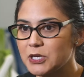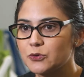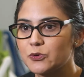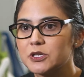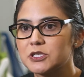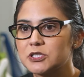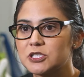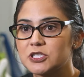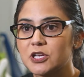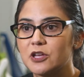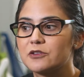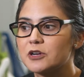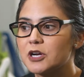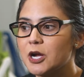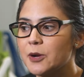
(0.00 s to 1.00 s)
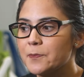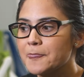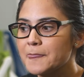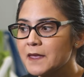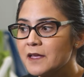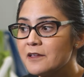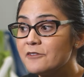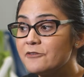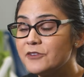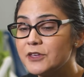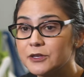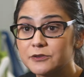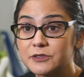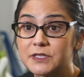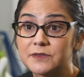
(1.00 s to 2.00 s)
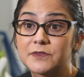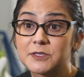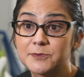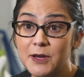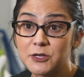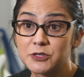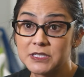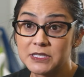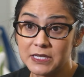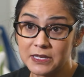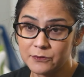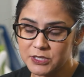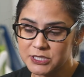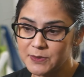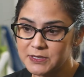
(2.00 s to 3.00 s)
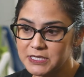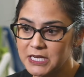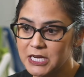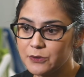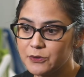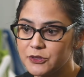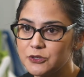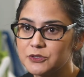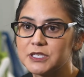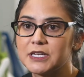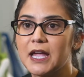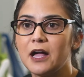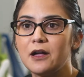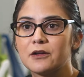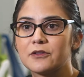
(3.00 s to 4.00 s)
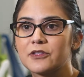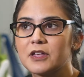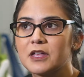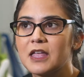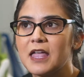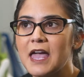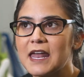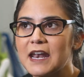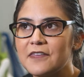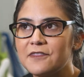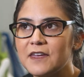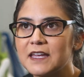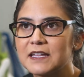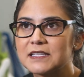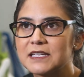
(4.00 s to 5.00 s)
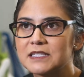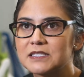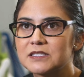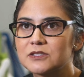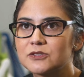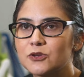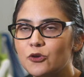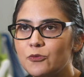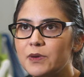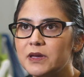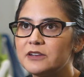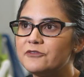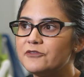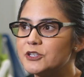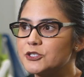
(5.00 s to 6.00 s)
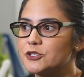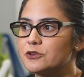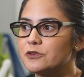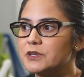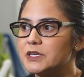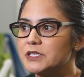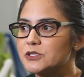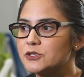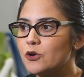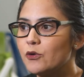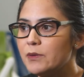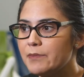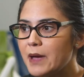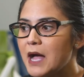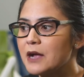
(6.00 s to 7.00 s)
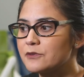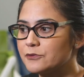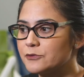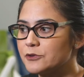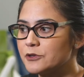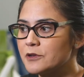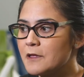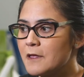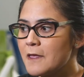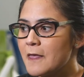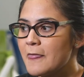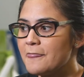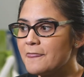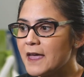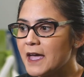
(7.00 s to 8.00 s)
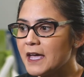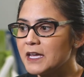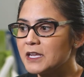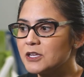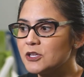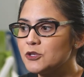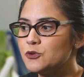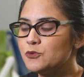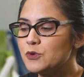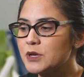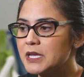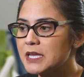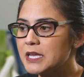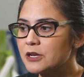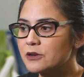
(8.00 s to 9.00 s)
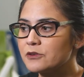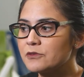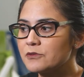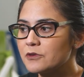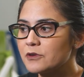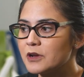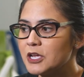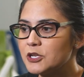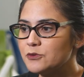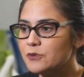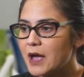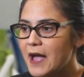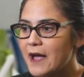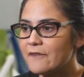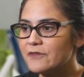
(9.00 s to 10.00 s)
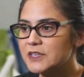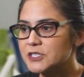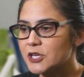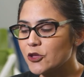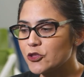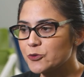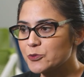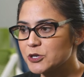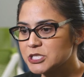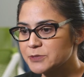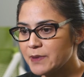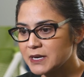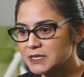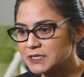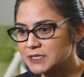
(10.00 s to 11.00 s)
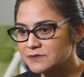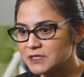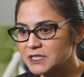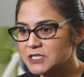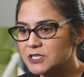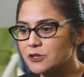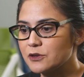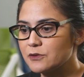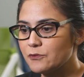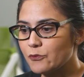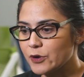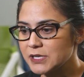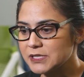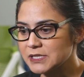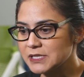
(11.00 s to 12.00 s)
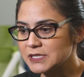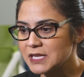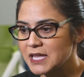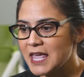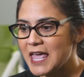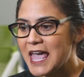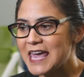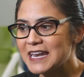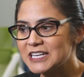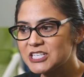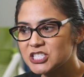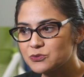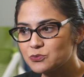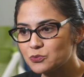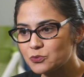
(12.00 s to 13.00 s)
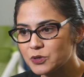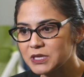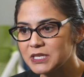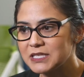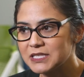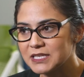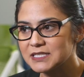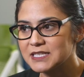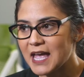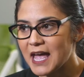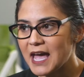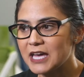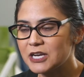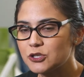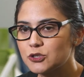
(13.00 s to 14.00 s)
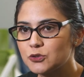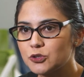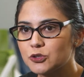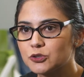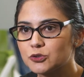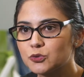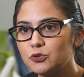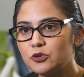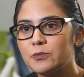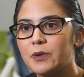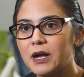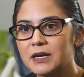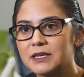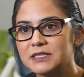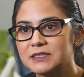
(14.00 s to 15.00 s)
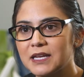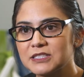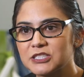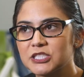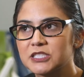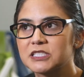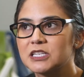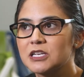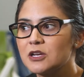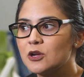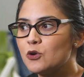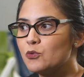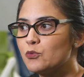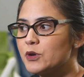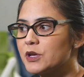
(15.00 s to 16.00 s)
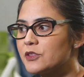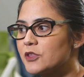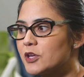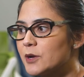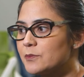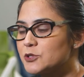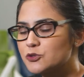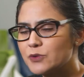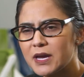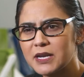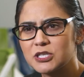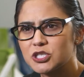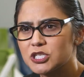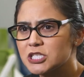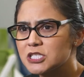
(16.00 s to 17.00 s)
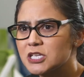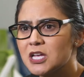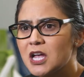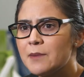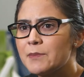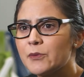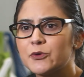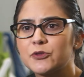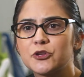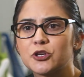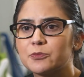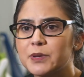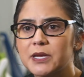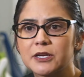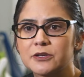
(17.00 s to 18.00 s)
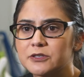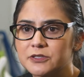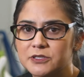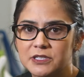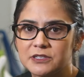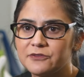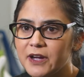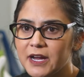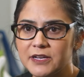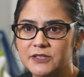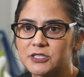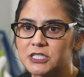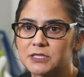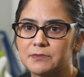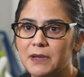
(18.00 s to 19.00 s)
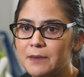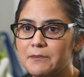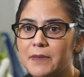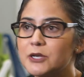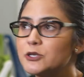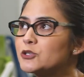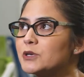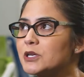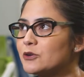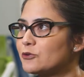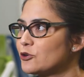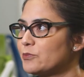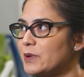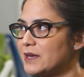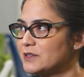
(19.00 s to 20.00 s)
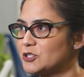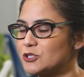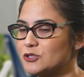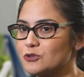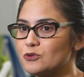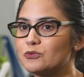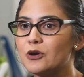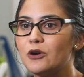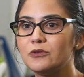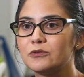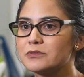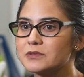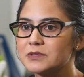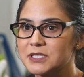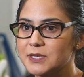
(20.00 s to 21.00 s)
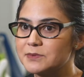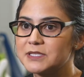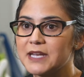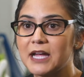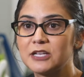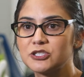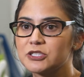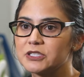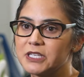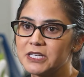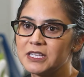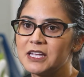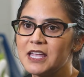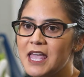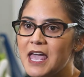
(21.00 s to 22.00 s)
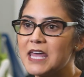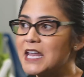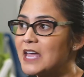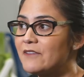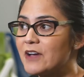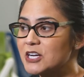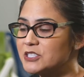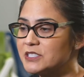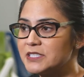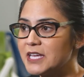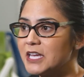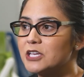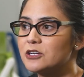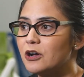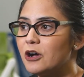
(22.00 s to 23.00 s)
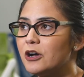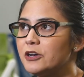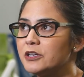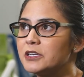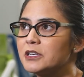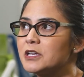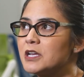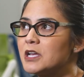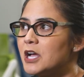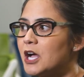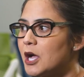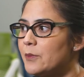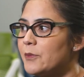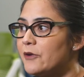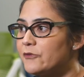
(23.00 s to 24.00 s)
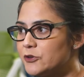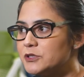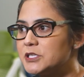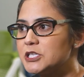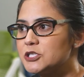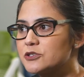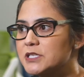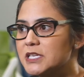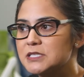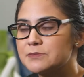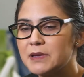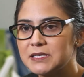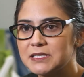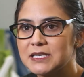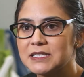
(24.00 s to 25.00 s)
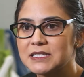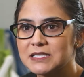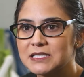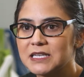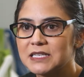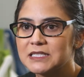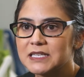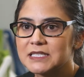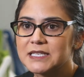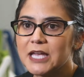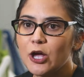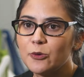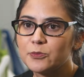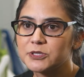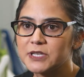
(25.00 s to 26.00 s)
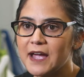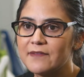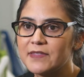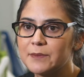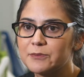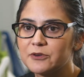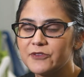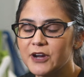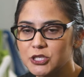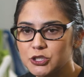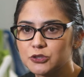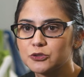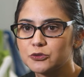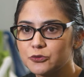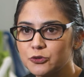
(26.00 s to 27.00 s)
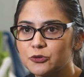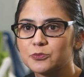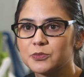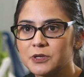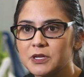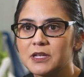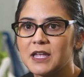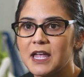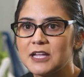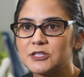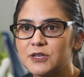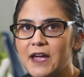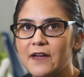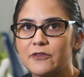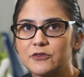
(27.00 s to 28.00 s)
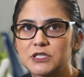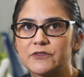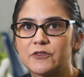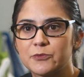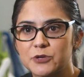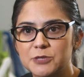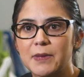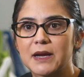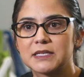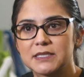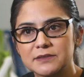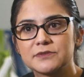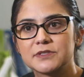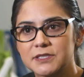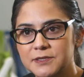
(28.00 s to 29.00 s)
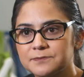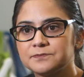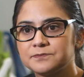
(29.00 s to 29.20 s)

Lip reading: my doors to just other fields, especially here with UT Health. And I think it's so beneficial and it's so impactful that you hear and you have these other perspectives and these other voices, and it just really does add to your toolbox, and not just with strategies, but with your peers, advisors. My mentoring group has just grown substantially, and I've actually taken on a few teachers as mentees, because it does help to have that professional group and to have those different perspectives.